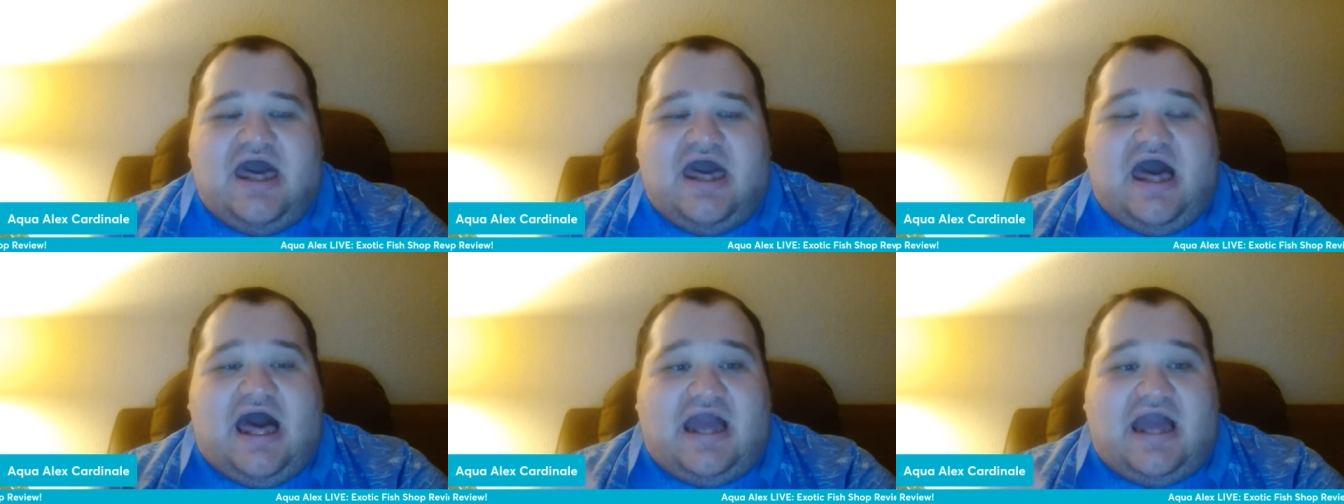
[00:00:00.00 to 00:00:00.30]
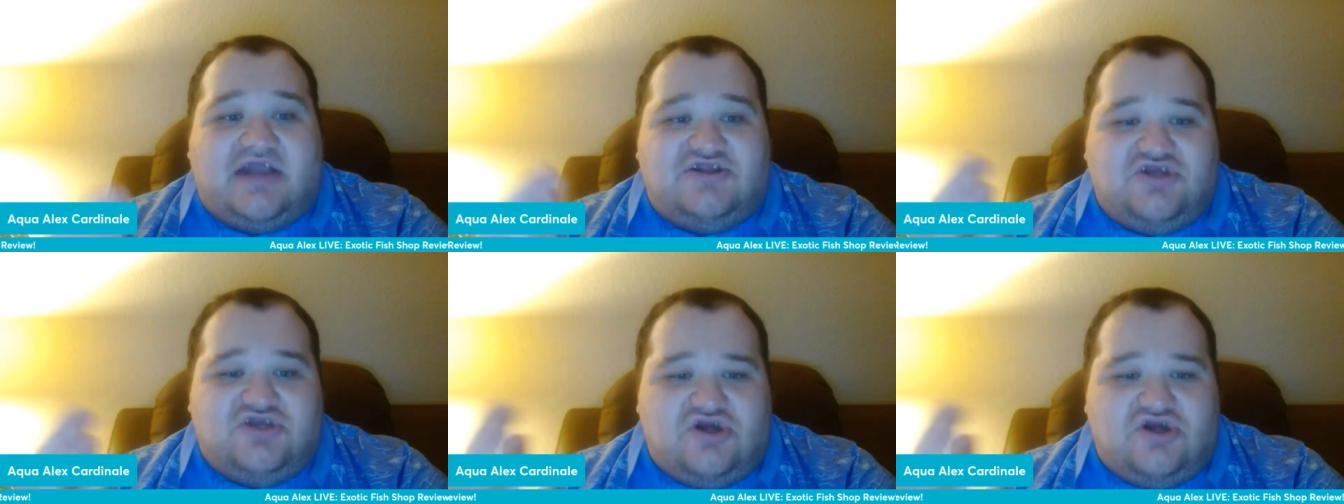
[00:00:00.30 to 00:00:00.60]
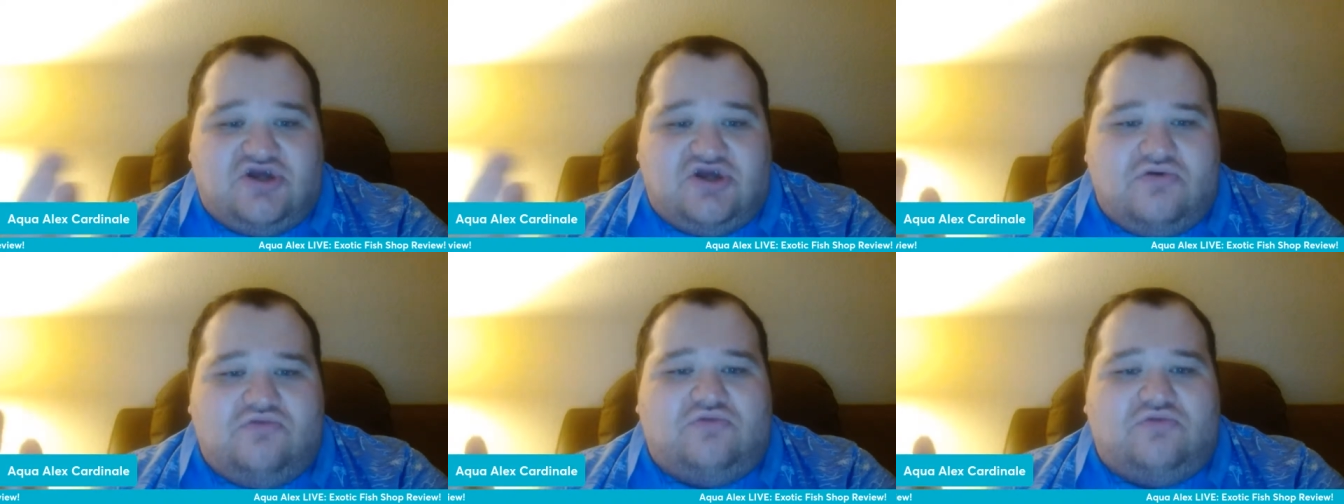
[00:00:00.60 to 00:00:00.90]
I
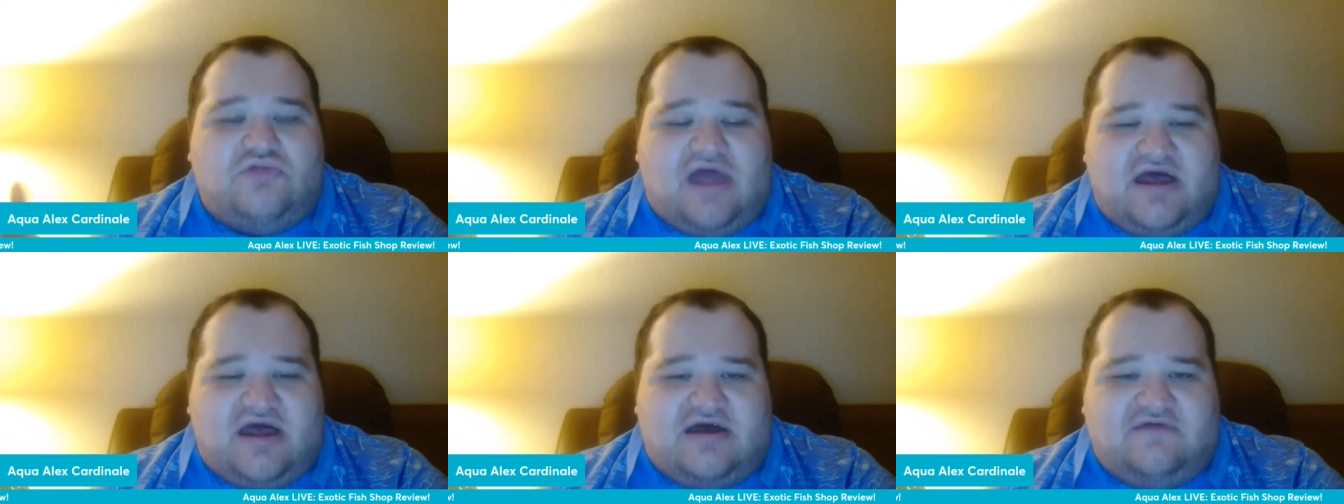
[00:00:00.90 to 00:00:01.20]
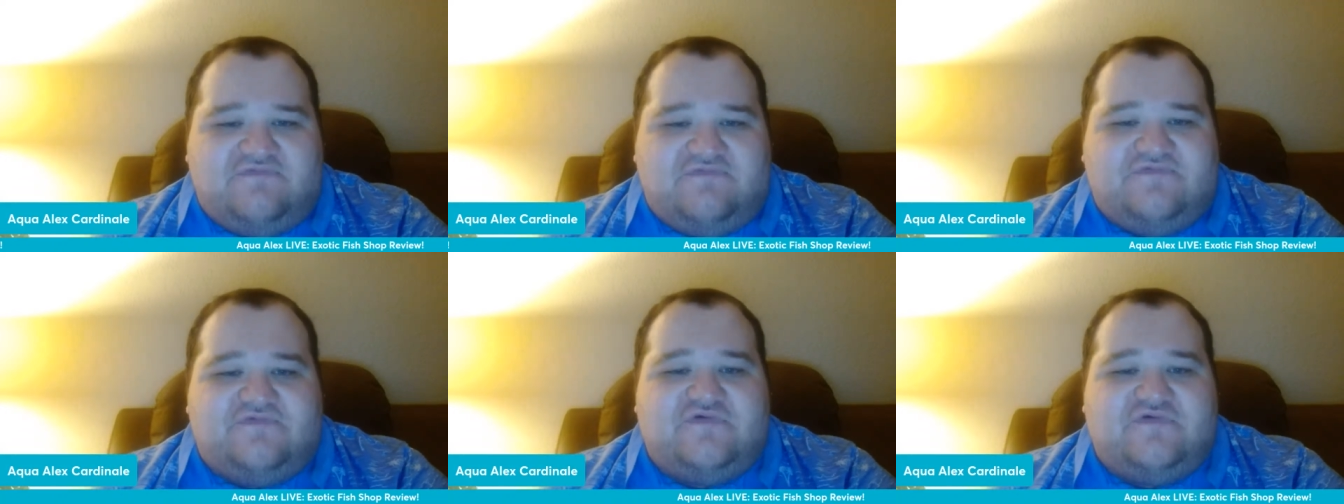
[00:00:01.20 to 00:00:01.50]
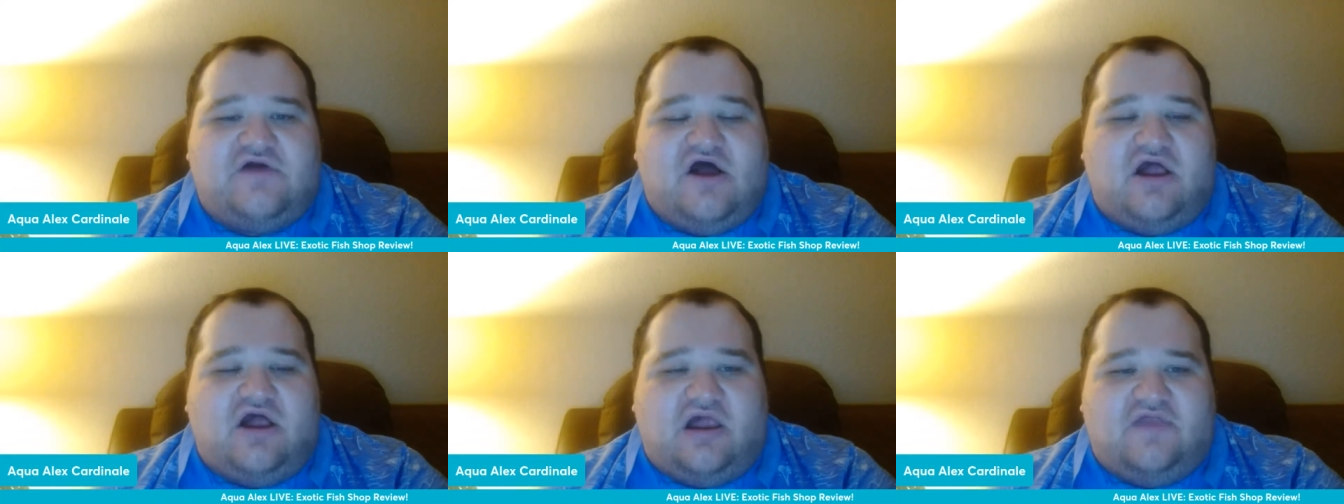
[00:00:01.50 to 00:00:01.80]
do love
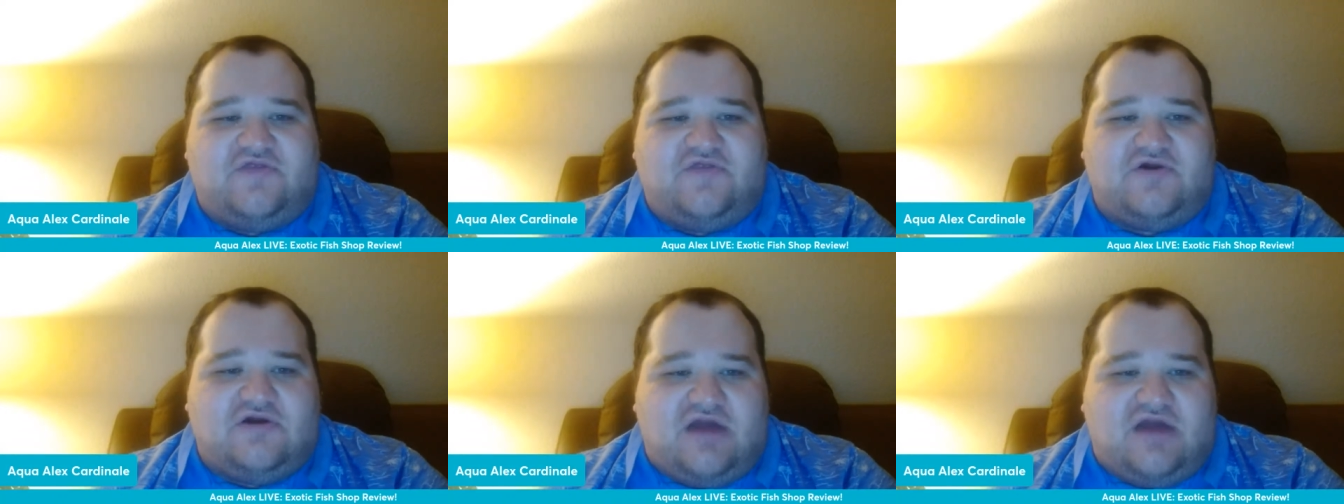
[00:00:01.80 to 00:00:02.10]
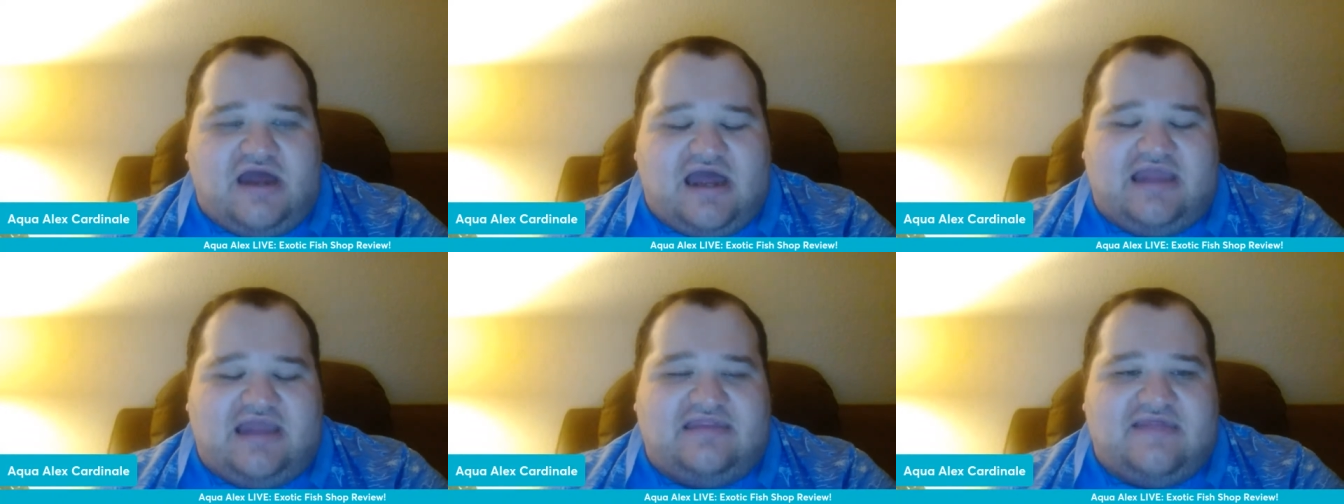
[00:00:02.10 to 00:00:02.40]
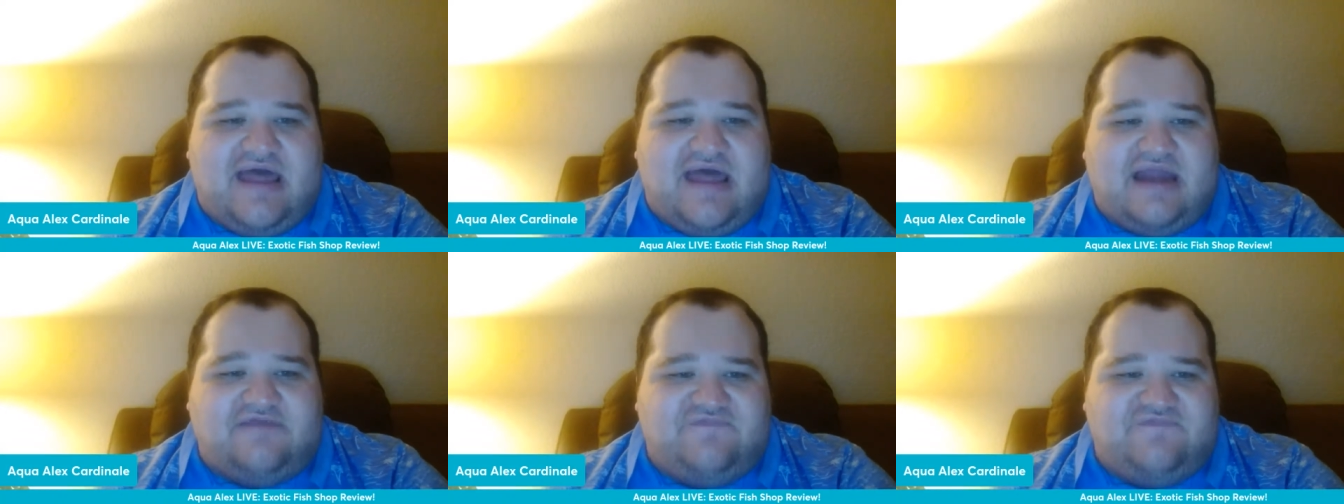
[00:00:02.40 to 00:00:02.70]
other
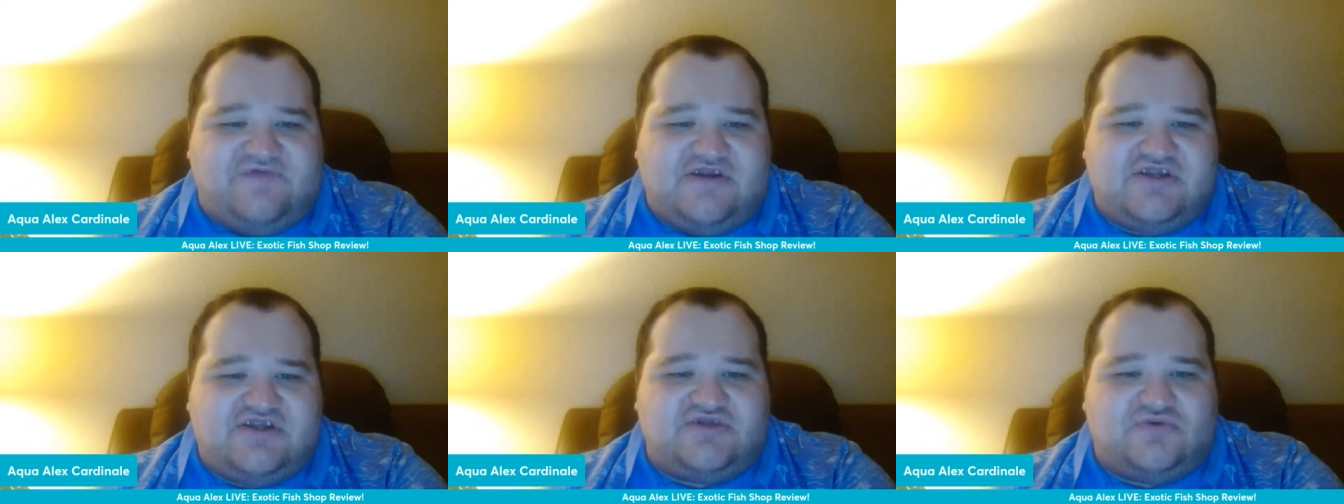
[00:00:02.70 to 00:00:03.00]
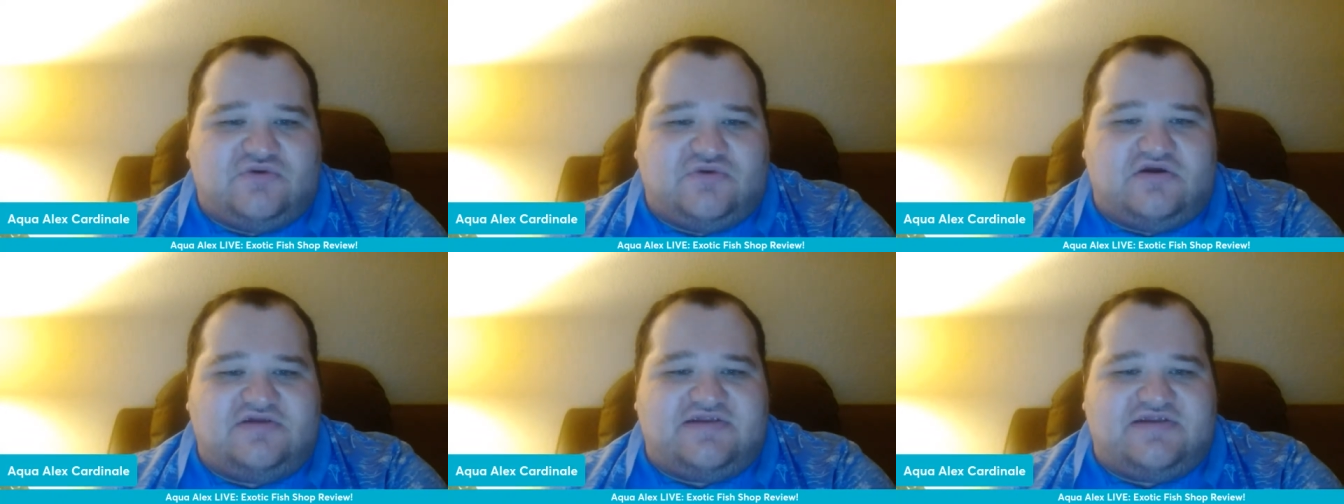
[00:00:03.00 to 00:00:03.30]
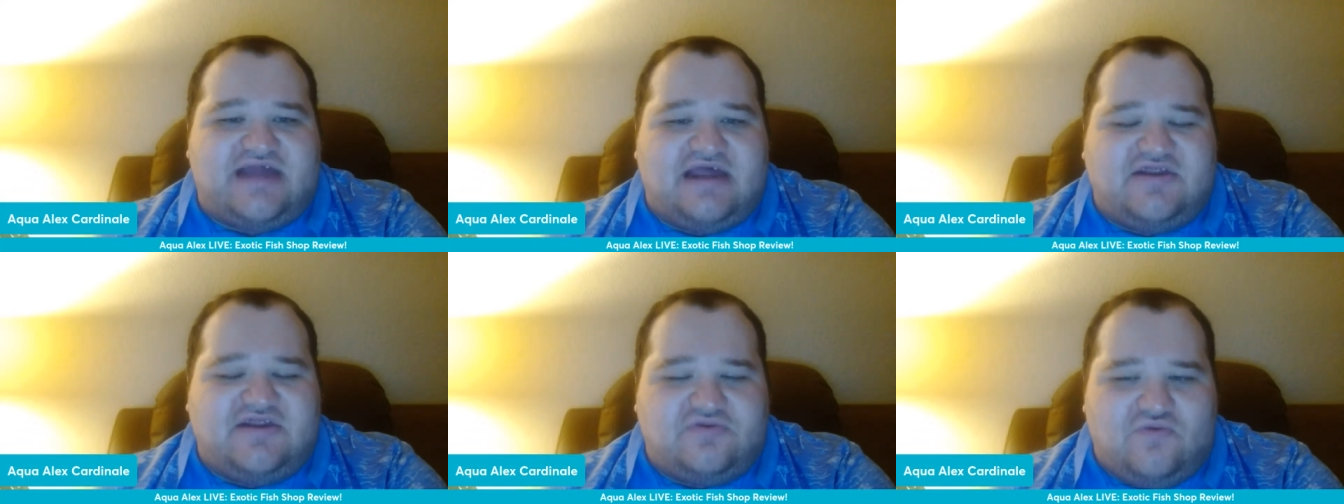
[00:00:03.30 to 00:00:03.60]
online fish stores
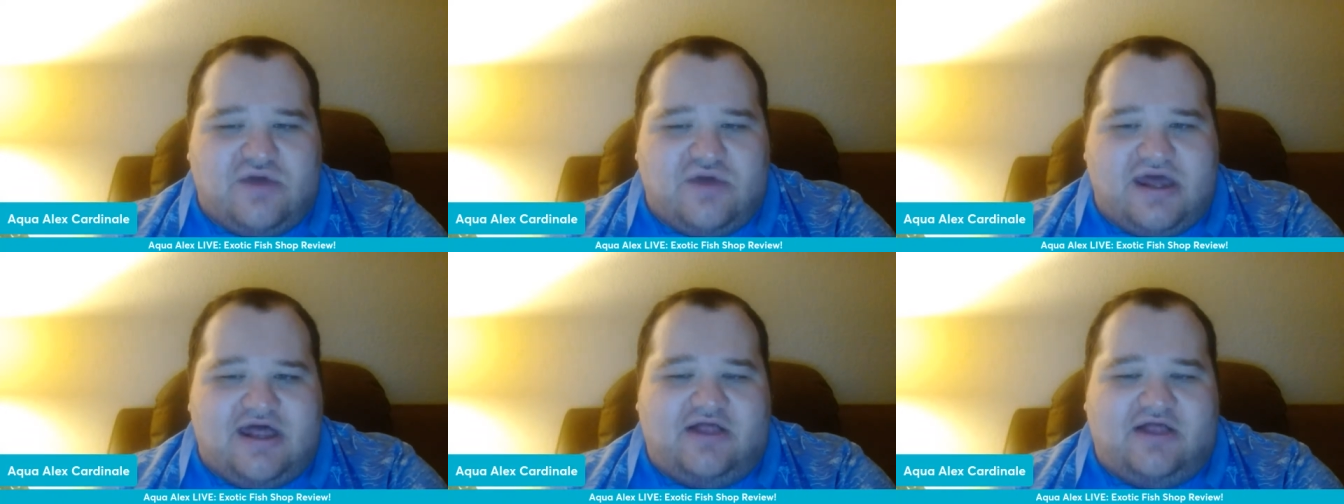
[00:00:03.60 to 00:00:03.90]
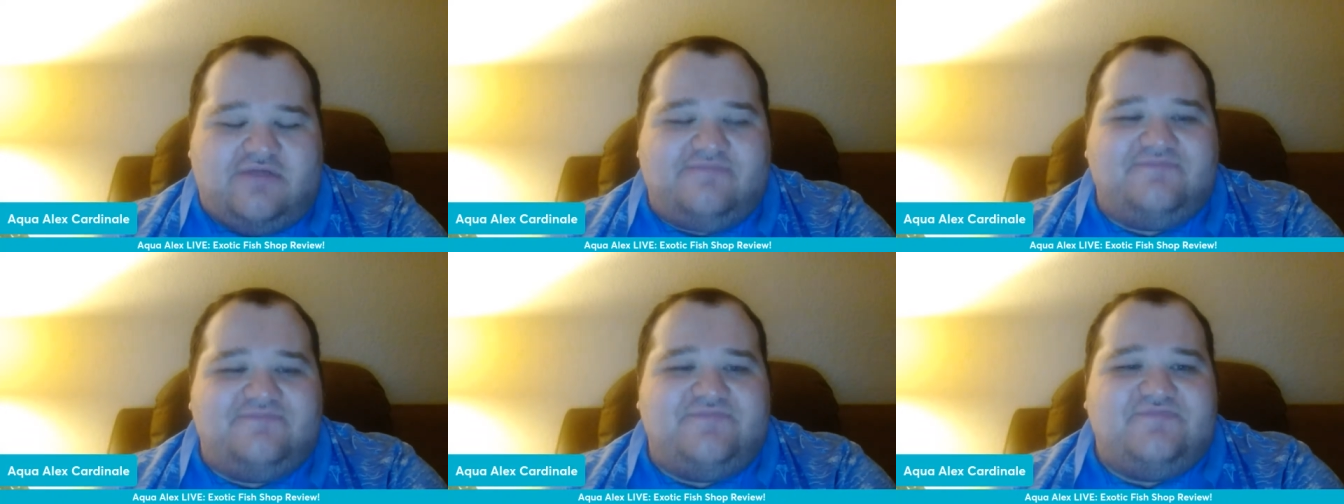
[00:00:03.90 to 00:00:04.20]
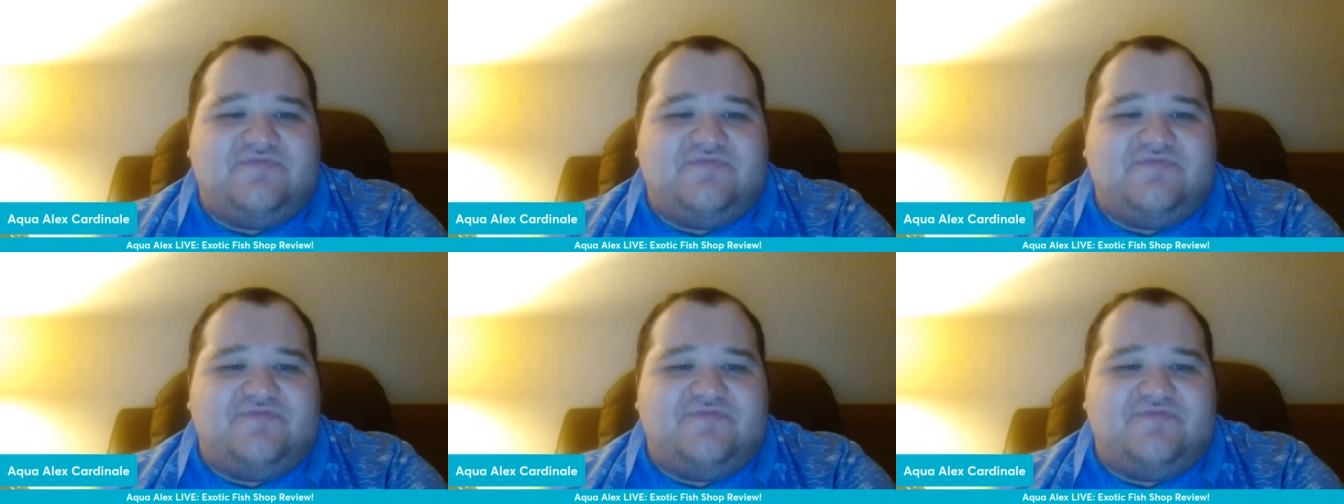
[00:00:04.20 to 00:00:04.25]
as well,